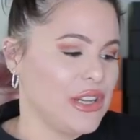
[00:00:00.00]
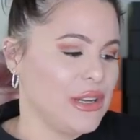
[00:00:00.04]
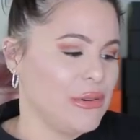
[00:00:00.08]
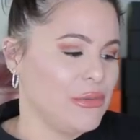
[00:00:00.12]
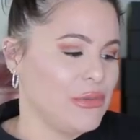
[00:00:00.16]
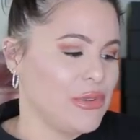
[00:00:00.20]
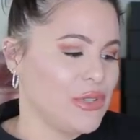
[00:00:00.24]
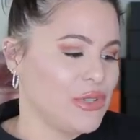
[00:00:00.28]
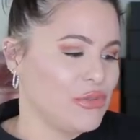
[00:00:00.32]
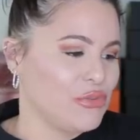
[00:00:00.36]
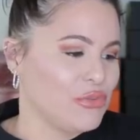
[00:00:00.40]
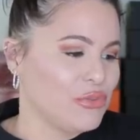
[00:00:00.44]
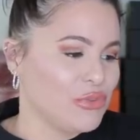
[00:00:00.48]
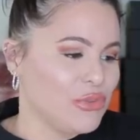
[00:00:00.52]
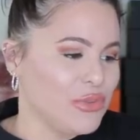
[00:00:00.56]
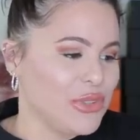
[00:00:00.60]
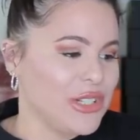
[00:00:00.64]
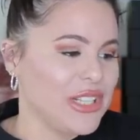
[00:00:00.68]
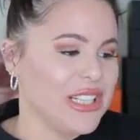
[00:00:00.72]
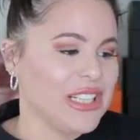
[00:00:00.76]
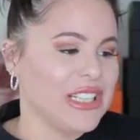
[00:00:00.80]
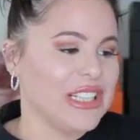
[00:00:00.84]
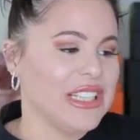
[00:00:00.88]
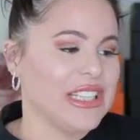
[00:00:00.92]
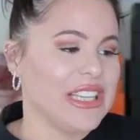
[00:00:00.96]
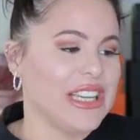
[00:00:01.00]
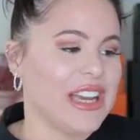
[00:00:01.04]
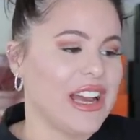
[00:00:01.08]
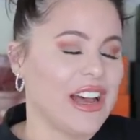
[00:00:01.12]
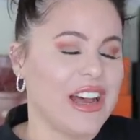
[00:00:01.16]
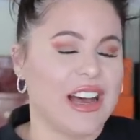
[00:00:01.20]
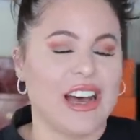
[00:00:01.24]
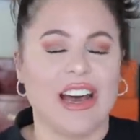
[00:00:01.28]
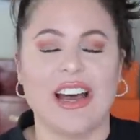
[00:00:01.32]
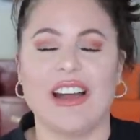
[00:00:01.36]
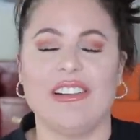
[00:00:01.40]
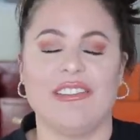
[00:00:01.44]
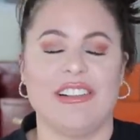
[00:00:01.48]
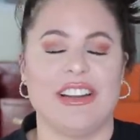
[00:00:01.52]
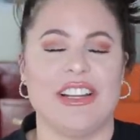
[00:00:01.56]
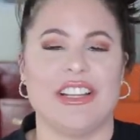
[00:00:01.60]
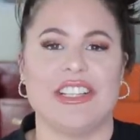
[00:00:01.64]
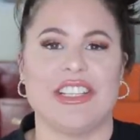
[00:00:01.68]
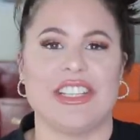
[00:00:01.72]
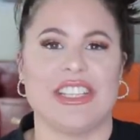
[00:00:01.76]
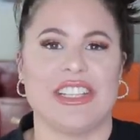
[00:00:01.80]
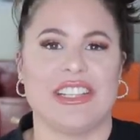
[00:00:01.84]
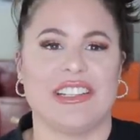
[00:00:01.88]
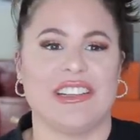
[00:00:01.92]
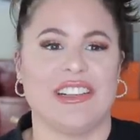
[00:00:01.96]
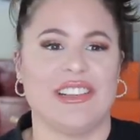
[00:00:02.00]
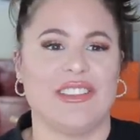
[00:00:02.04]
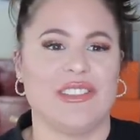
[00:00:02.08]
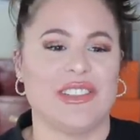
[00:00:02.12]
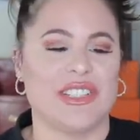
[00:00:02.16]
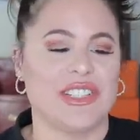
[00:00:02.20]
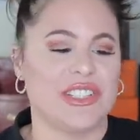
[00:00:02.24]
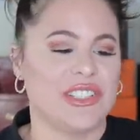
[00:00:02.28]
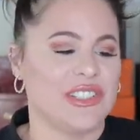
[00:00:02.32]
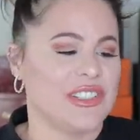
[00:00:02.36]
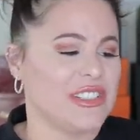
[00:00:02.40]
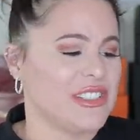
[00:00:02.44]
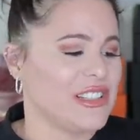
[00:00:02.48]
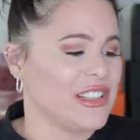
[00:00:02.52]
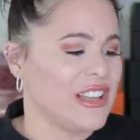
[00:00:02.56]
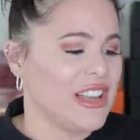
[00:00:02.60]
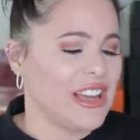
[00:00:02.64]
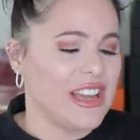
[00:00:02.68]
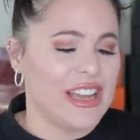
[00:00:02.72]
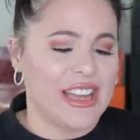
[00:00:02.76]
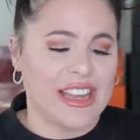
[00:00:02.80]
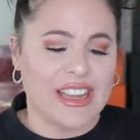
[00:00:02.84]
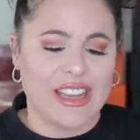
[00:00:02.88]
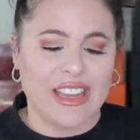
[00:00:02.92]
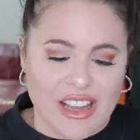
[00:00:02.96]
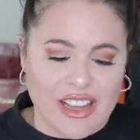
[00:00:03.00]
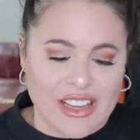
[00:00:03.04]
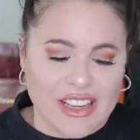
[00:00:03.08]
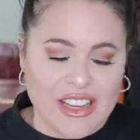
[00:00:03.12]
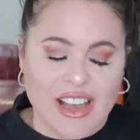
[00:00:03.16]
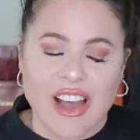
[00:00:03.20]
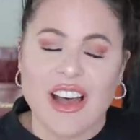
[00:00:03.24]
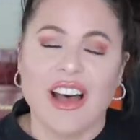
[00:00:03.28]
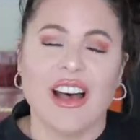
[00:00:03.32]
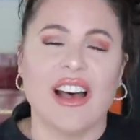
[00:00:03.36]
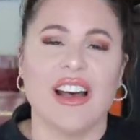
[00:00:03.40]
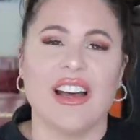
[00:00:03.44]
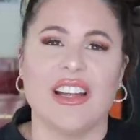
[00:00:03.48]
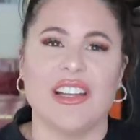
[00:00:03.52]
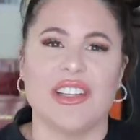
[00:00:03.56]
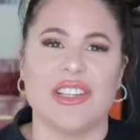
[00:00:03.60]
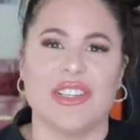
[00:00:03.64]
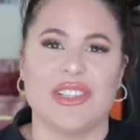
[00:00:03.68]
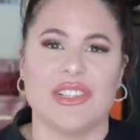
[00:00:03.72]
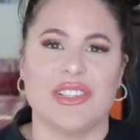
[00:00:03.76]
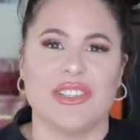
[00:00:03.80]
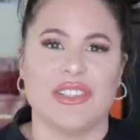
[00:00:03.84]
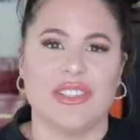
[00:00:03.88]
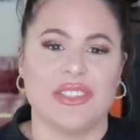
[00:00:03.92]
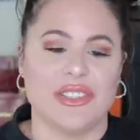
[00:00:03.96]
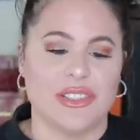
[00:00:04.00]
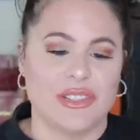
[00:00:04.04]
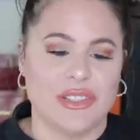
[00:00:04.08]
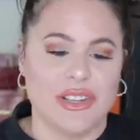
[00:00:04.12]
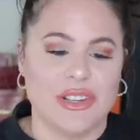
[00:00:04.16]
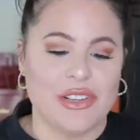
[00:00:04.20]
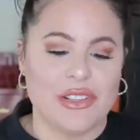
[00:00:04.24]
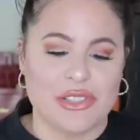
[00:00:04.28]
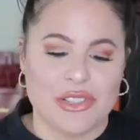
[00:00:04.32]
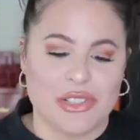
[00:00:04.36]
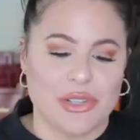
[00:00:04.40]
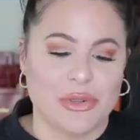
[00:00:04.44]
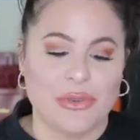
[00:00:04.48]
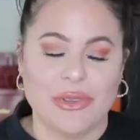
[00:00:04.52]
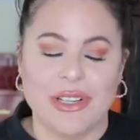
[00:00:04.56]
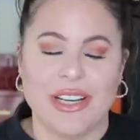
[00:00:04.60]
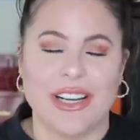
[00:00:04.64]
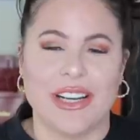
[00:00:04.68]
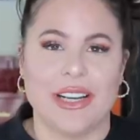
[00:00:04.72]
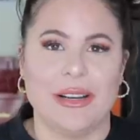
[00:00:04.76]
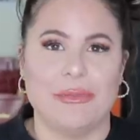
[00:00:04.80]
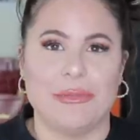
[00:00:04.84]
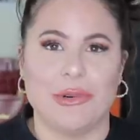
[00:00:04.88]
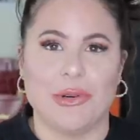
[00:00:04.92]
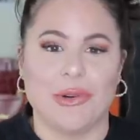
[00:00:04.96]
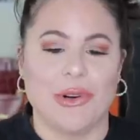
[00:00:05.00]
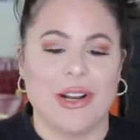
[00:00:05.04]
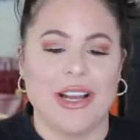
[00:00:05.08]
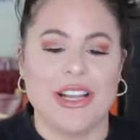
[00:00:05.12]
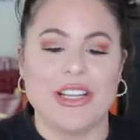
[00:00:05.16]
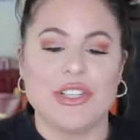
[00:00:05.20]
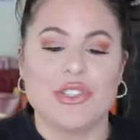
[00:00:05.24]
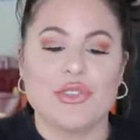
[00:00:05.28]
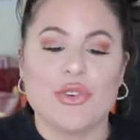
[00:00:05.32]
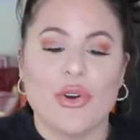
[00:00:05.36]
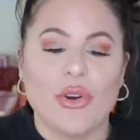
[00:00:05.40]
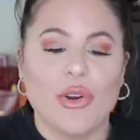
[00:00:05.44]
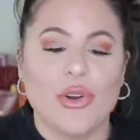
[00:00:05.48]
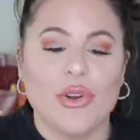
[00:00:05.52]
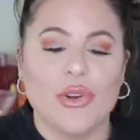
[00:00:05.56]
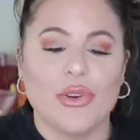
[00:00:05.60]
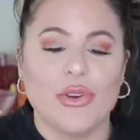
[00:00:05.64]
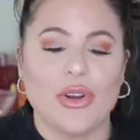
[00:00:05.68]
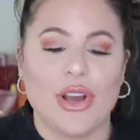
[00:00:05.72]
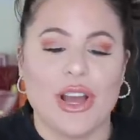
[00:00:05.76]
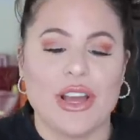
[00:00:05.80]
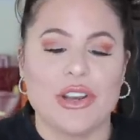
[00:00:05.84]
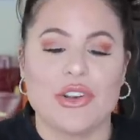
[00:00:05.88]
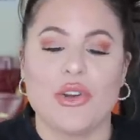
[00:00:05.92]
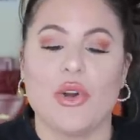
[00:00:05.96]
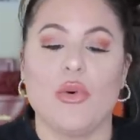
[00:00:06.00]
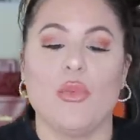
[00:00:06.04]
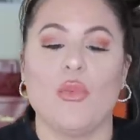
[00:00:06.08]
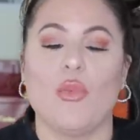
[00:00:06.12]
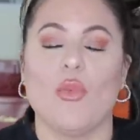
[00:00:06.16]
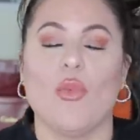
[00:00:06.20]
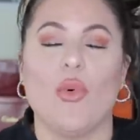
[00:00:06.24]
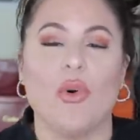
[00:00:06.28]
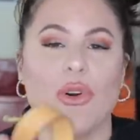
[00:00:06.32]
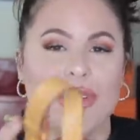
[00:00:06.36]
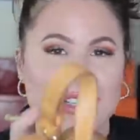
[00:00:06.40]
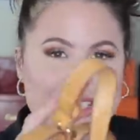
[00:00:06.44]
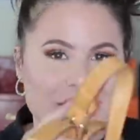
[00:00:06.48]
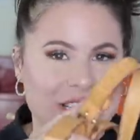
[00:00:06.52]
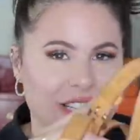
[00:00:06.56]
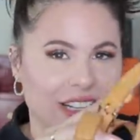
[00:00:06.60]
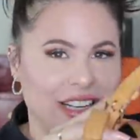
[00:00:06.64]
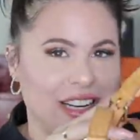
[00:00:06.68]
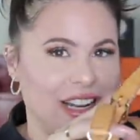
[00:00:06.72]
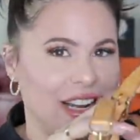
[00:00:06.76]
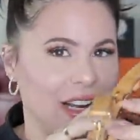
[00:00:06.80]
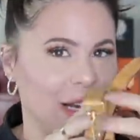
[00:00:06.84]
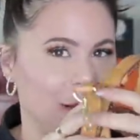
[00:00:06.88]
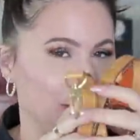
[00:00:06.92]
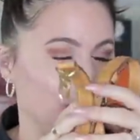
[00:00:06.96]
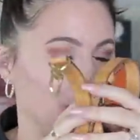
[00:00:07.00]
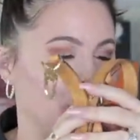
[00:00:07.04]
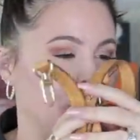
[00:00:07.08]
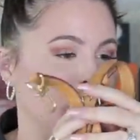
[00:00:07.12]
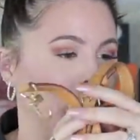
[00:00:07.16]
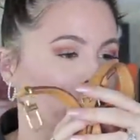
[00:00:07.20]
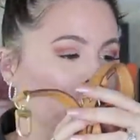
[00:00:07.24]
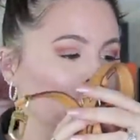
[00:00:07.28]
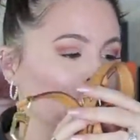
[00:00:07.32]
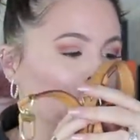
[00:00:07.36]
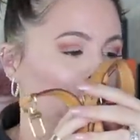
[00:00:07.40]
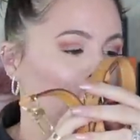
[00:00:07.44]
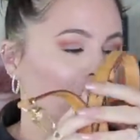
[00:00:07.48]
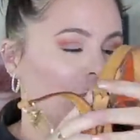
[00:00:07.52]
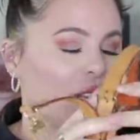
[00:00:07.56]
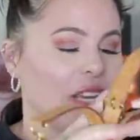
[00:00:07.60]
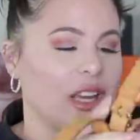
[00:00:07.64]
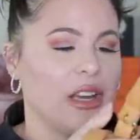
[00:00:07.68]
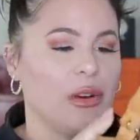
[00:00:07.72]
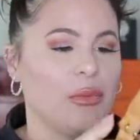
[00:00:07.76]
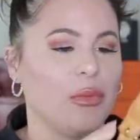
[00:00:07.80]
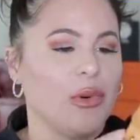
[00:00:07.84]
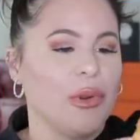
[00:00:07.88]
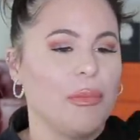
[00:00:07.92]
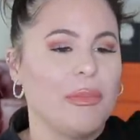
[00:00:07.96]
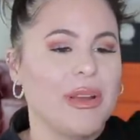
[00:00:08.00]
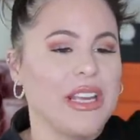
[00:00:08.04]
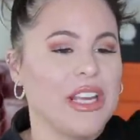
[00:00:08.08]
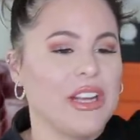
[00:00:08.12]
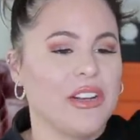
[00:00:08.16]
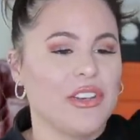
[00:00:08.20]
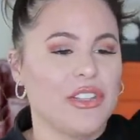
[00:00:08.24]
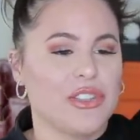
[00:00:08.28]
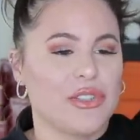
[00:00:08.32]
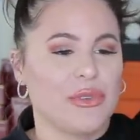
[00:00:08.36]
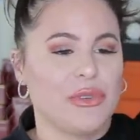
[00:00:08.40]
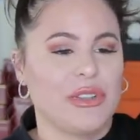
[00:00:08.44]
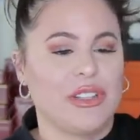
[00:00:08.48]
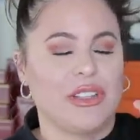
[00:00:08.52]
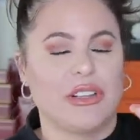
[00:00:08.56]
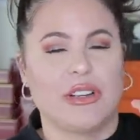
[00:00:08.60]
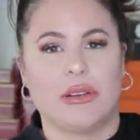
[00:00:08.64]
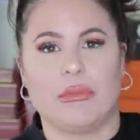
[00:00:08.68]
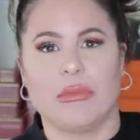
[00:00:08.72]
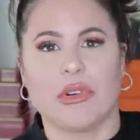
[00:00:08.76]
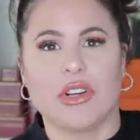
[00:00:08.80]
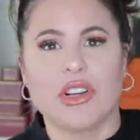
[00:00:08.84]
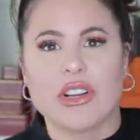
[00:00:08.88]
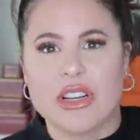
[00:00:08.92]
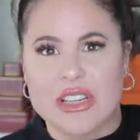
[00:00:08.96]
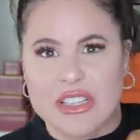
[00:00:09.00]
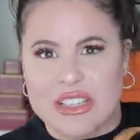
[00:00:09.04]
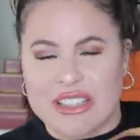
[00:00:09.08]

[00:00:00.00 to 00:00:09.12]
it was really heart-wrenching and i was just like i can't do it anymore i don't i don't want it anymore what am I going to do with it? I'm not going to